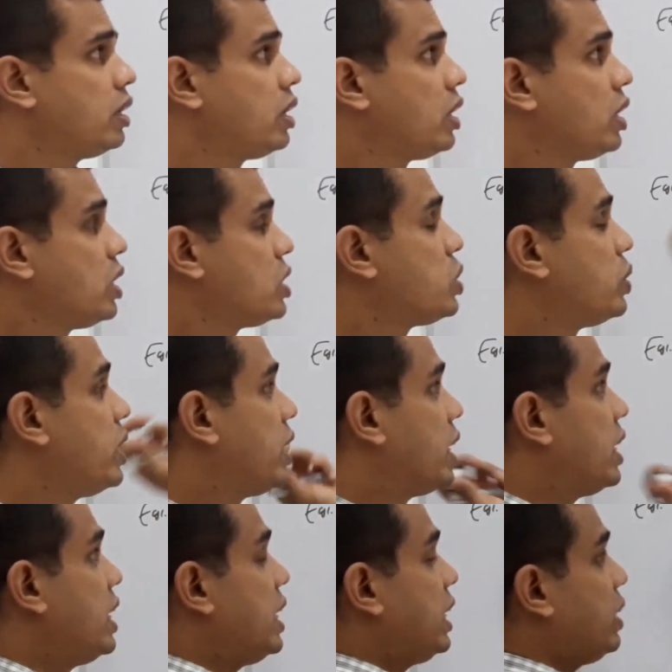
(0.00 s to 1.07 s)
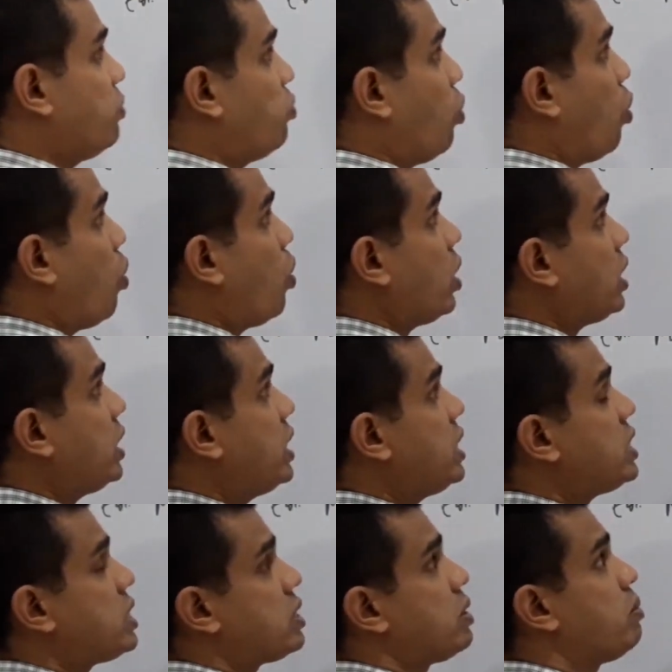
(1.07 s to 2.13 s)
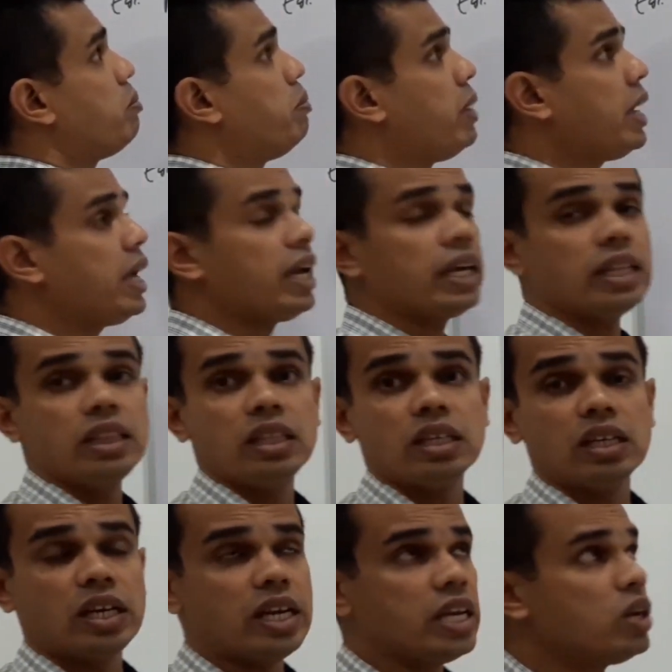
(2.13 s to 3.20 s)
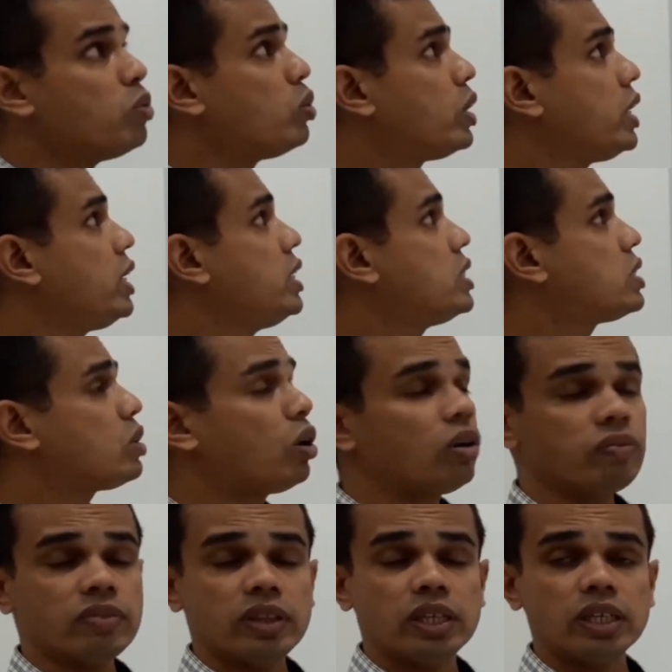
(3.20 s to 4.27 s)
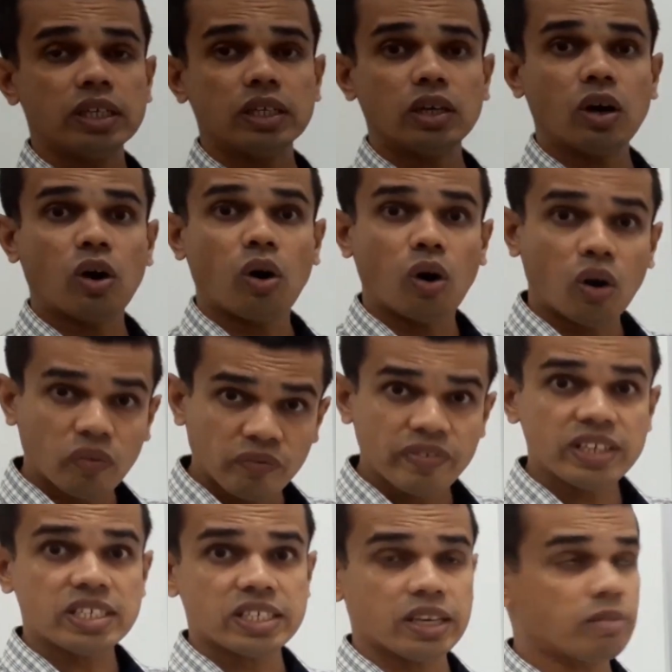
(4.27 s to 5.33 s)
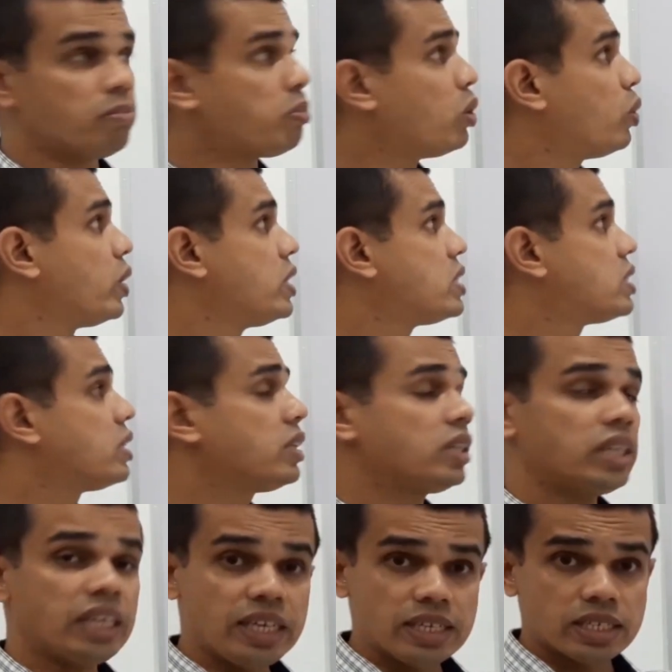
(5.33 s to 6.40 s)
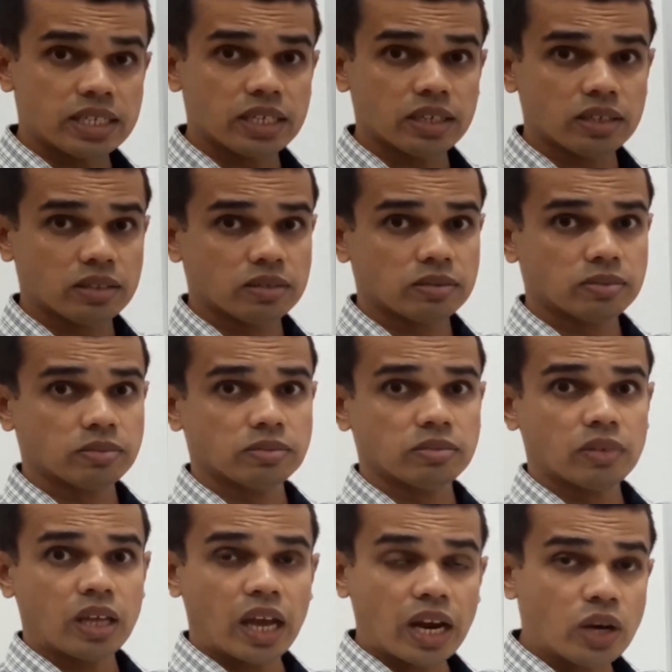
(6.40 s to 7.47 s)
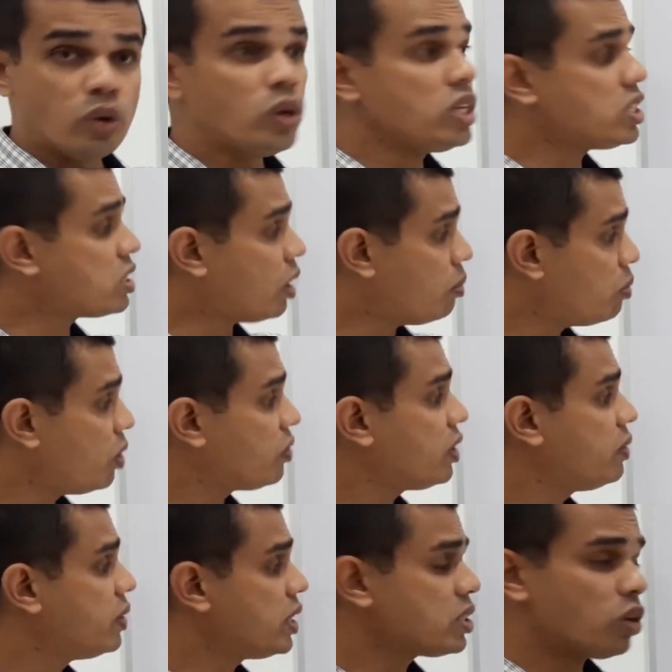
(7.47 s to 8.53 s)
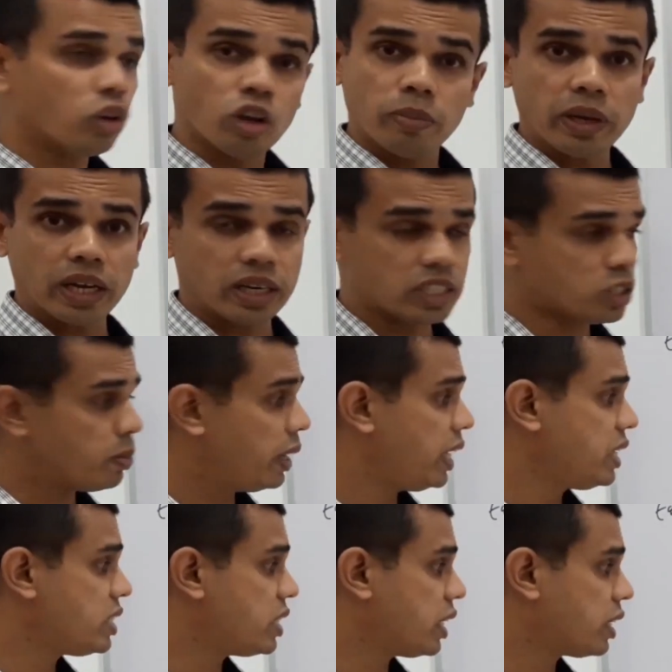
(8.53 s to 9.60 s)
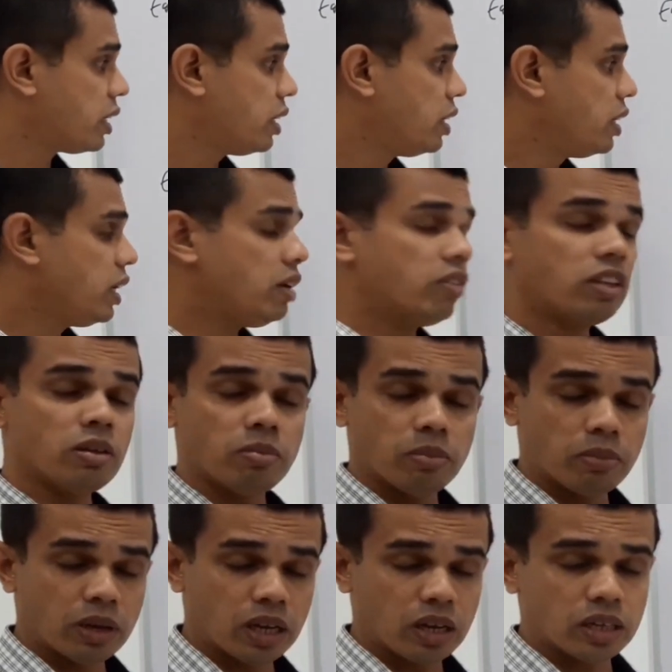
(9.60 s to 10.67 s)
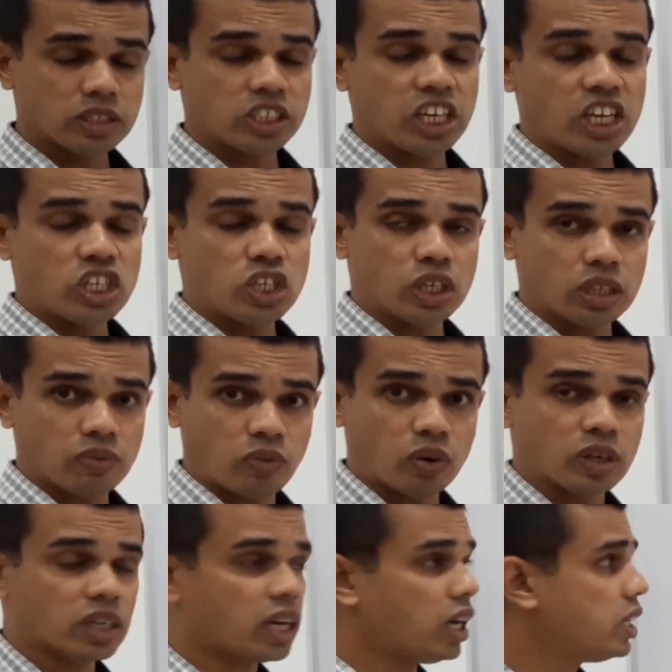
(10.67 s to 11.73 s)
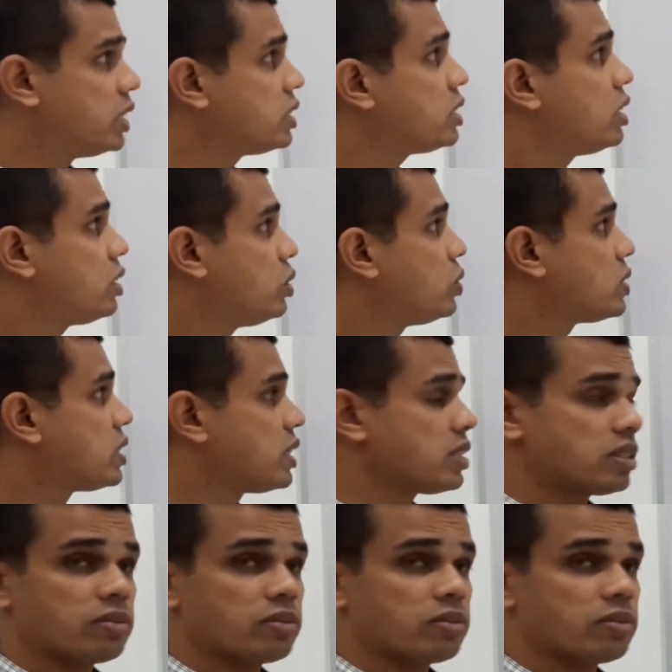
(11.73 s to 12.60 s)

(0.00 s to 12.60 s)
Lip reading: So then, won't this make the duties of the office employees easier? And doing some of the works automated, spelling check, even the changing the font colors, those things.